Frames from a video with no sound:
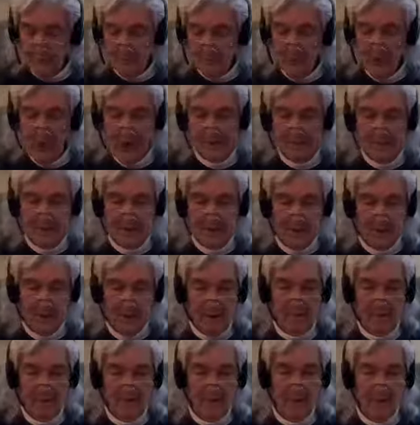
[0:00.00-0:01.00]
perhaps I'll
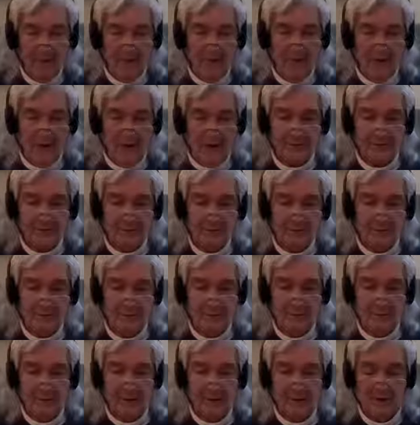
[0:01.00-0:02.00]
be able to go faster
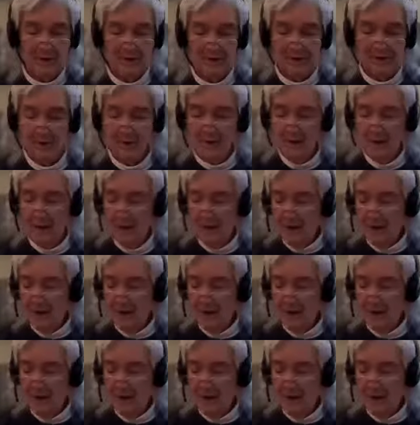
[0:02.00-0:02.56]
through it because